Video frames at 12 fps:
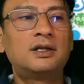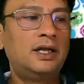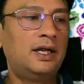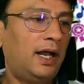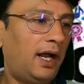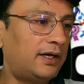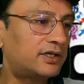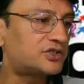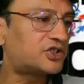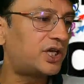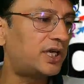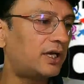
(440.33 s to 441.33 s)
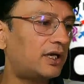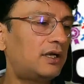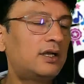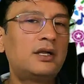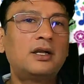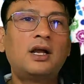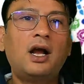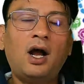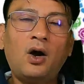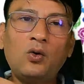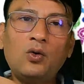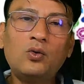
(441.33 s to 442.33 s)
And share
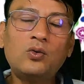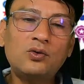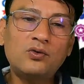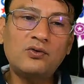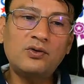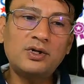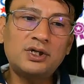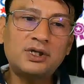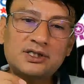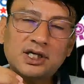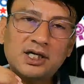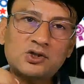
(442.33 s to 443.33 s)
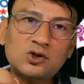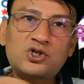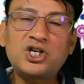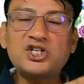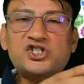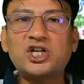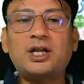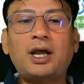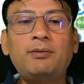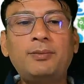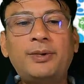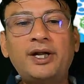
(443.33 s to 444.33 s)
how this association can
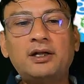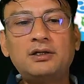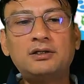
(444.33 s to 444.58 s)
be better.